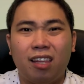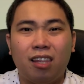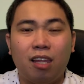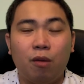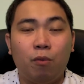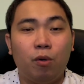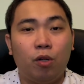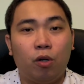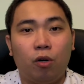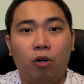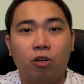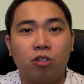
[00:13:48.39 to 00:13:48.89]
they
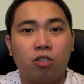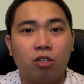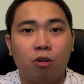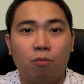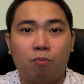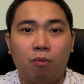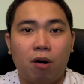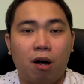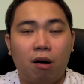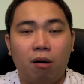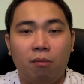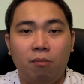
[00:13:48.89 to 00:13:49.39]
will also
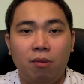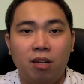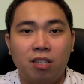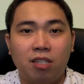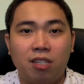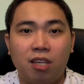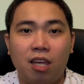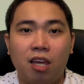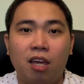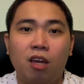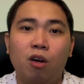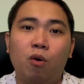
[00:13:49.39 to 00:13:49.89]
probably
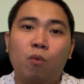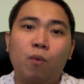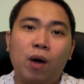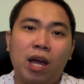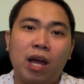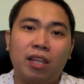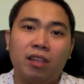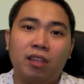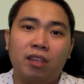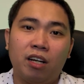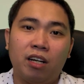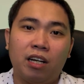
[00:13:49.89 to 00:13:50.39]
say
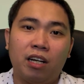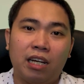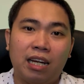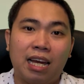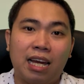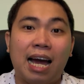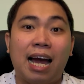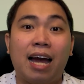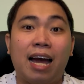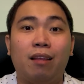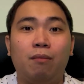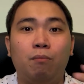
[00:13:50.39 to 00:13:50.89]
when they're gonna
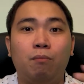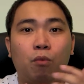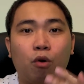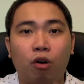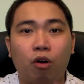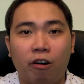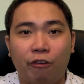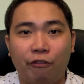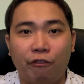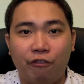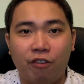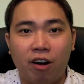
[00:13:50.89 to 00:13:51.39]
add
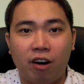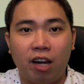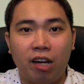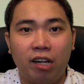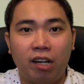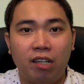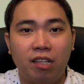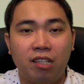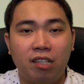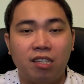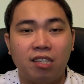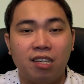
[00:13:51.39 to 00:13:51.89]
more
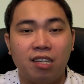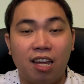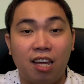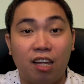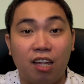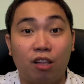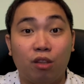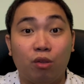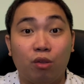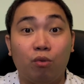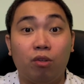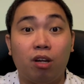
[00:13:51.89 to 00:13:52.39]
funds
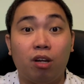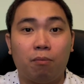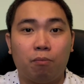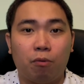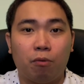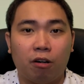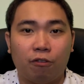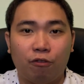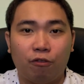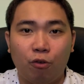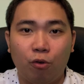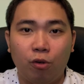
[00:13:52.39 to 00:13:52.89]
into their
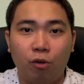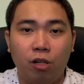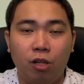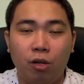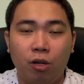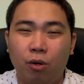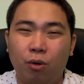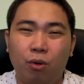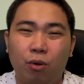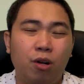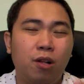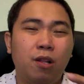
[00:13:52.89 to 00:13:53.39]

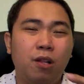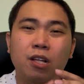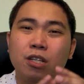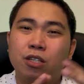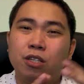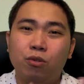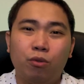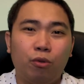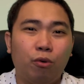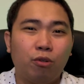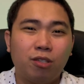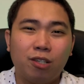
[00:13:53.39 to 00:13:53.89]
portfolio.
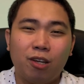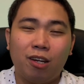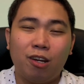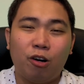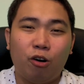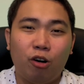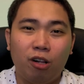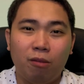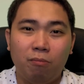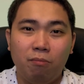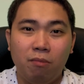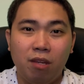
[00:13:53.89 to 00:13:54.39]
So those can
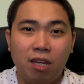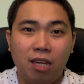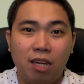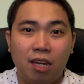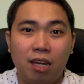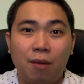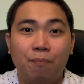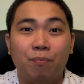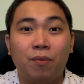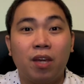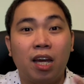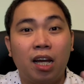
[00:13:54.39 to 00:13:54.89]
all
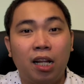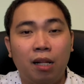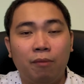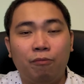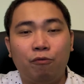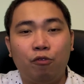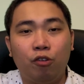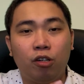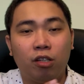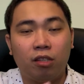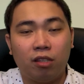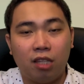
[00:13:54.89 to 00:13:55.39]
be
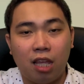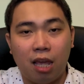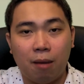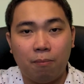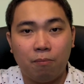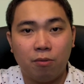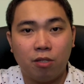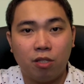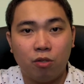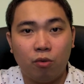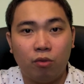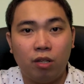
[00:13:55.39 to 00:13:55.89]
helpful
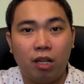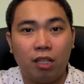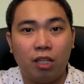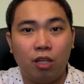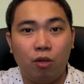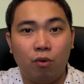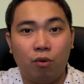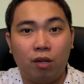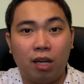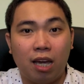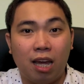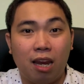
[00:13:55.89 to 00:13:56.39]
tips so that
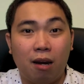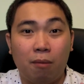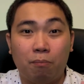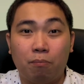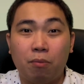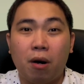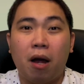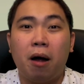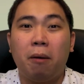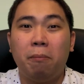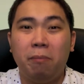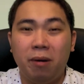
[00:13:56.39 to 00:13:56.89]
you can
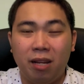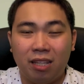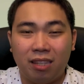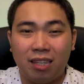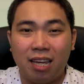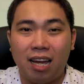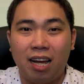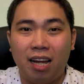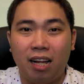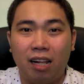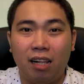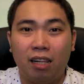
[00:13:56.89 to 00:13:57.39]
probably
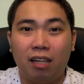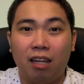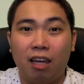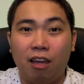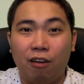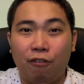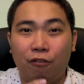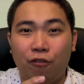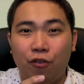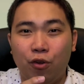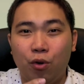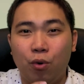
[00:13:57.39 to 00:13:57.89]
tell
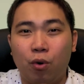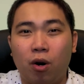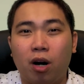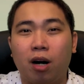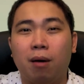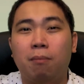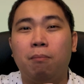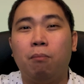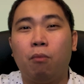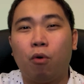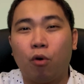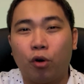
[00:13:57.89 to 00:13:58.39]
if you
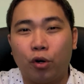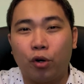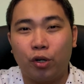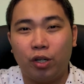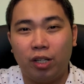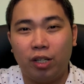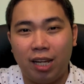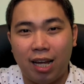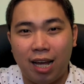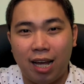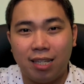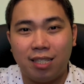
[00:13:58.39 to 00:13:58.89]
are more or
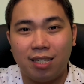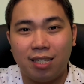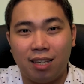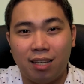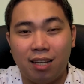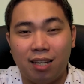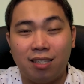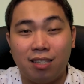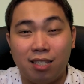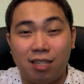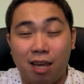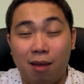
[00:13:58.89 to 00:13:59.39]
less in
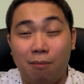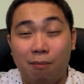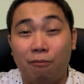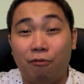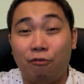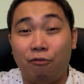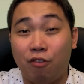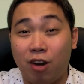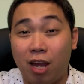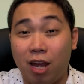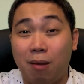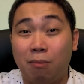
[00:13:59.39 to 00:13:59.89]
the same
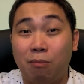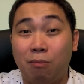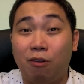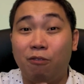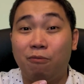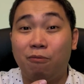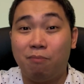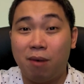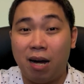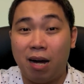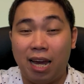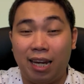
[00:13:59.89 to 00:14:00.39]
frame
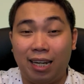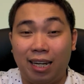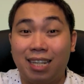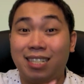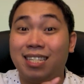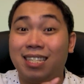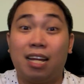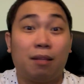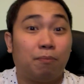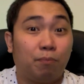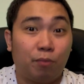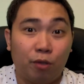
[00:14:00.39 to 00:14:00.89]
of mind as
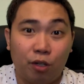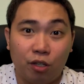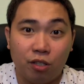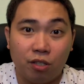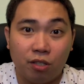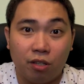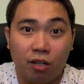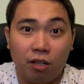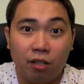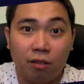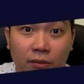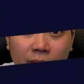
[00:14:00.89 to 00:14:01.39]
that
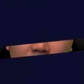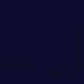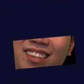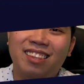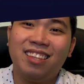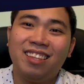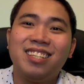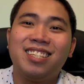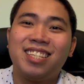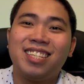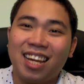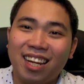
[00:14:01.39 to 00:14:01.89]
person.
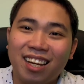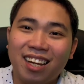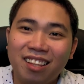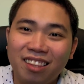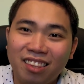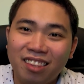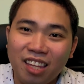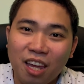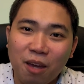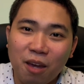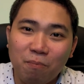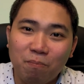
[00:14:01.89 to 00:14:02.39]
The
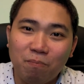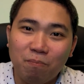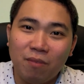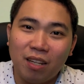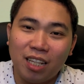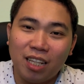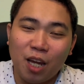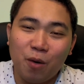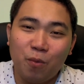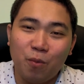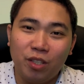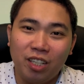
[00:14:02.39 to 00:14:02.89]
second tip that
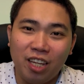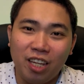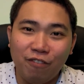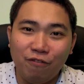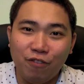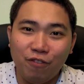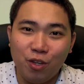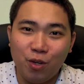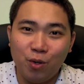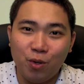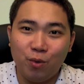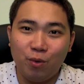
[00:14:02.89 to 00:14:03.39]
I would give
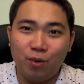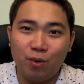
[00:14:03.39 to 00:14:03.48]
you